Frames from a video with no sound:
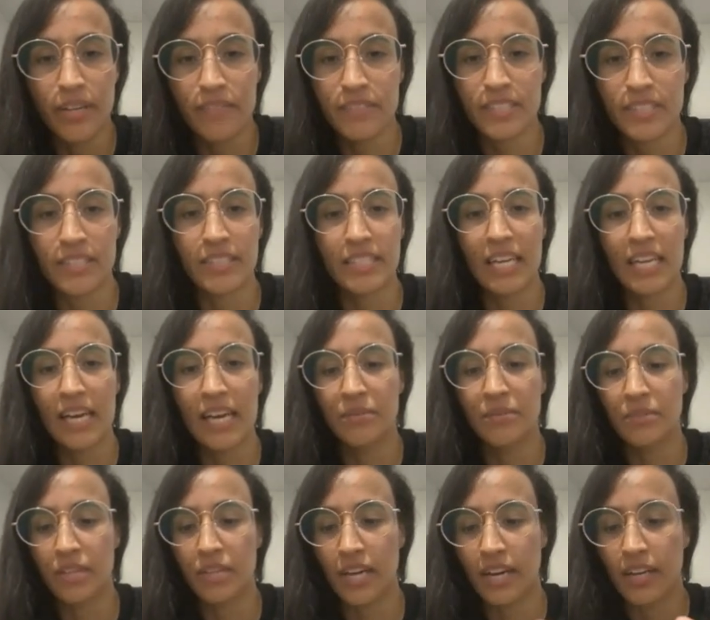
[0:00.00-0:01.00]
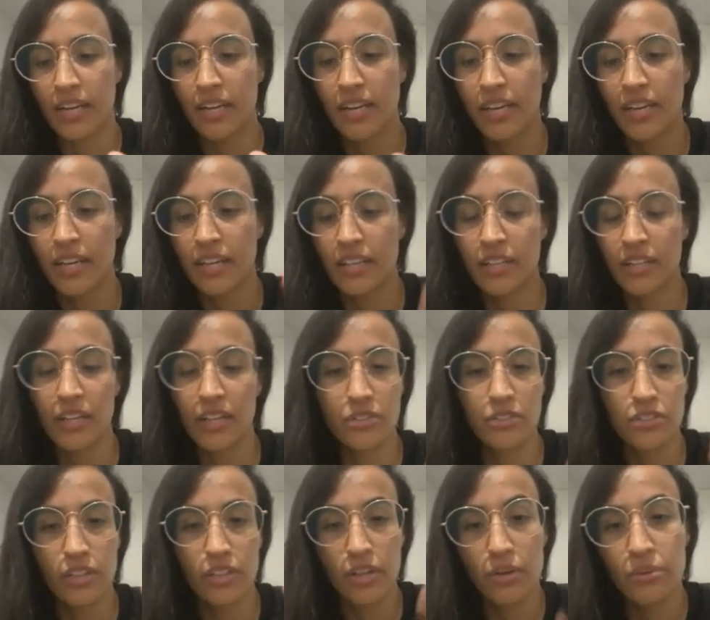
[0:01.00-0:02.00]
sometimes, you gotta,
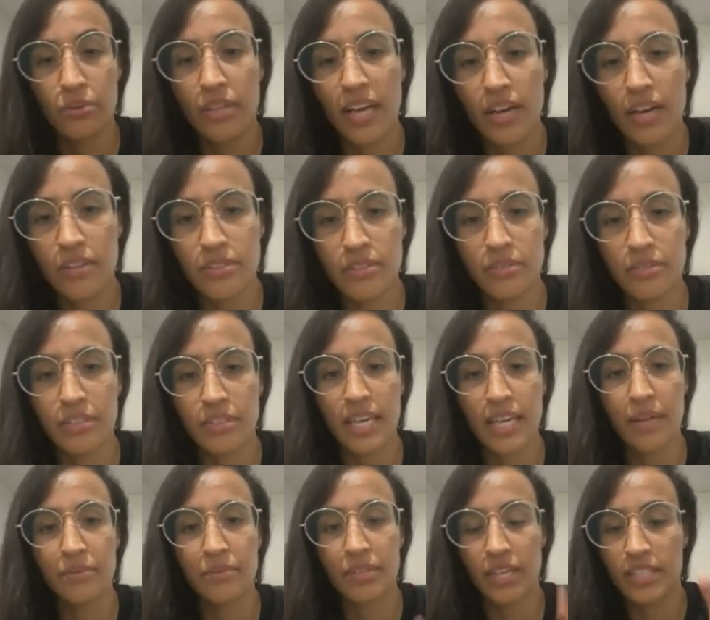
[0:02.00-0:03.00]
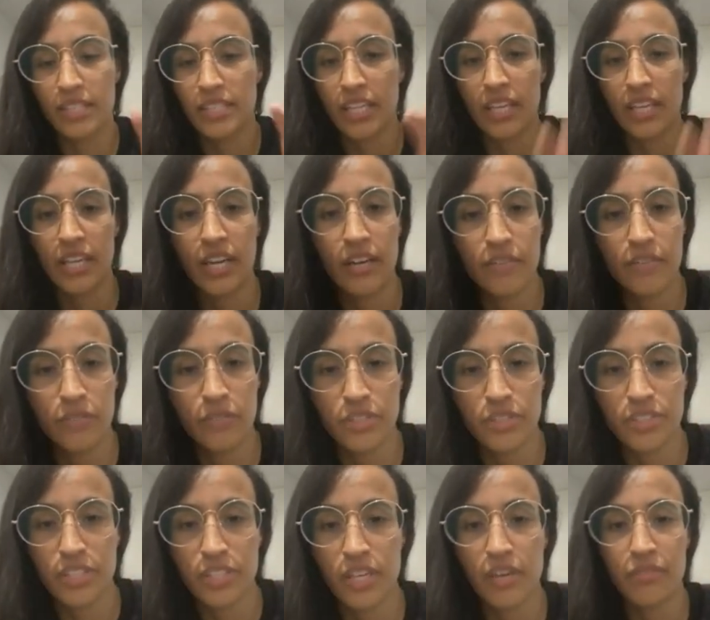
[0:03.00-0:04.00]
slow down sometimes, you gotta take care of
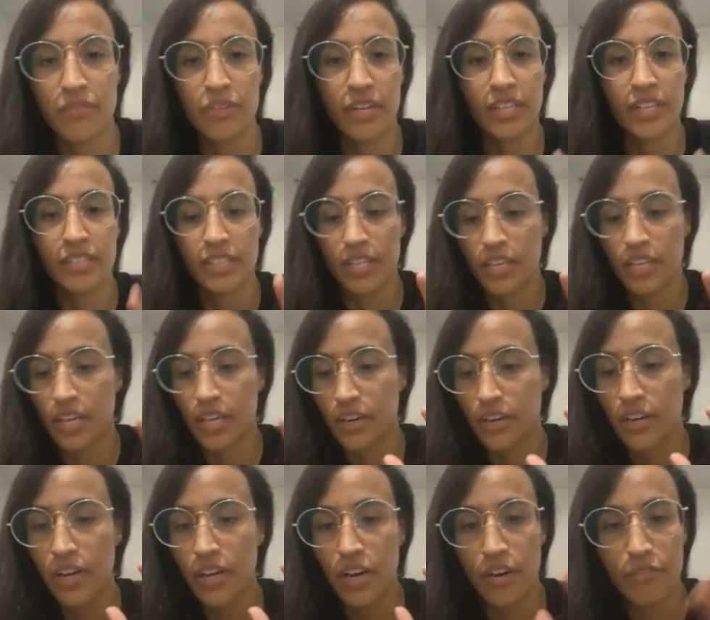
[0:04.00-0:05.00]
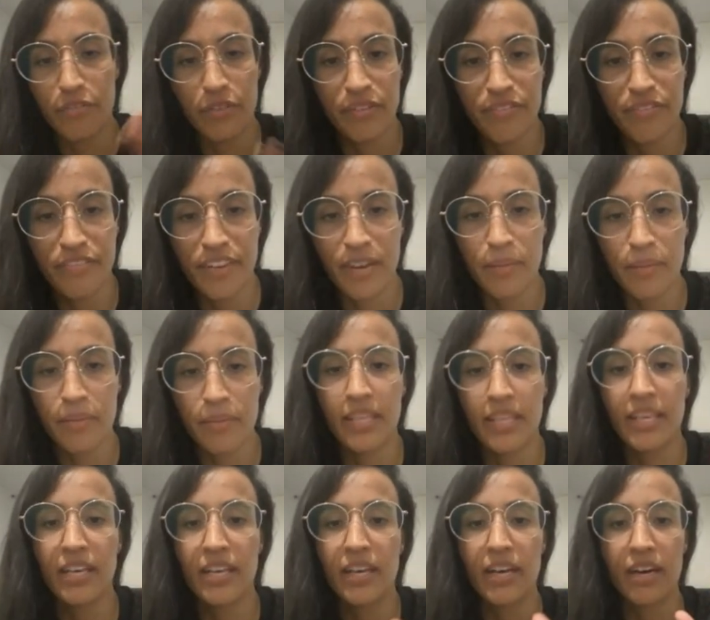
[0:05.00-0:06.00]
yourself, you gotta take care of your
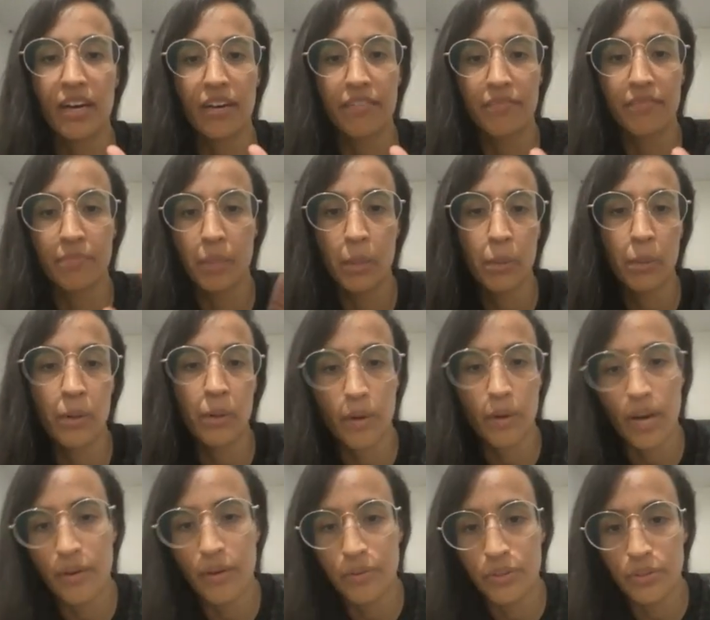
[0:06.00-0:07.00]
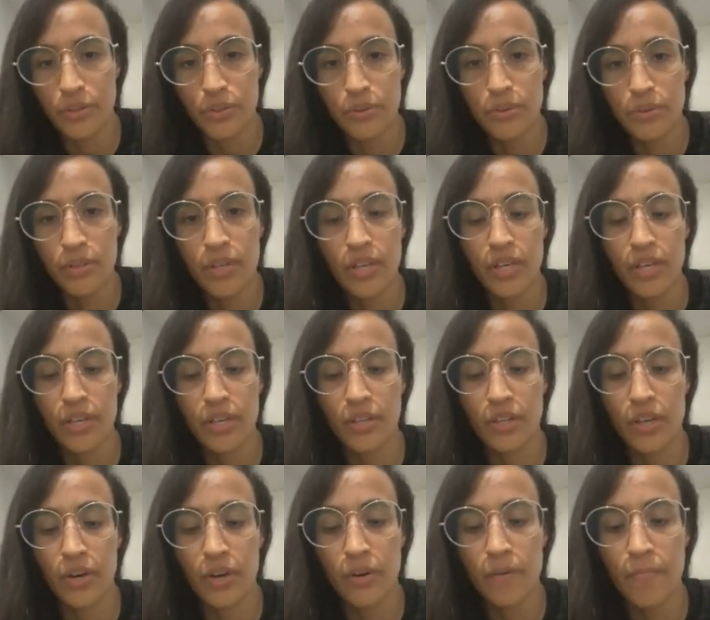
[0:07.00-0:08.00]
family, of people around you, you
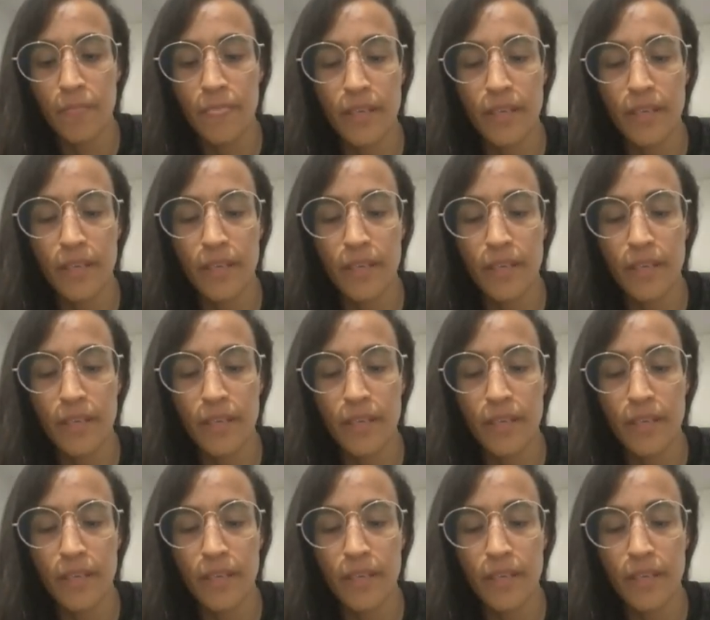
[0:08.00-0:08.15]
know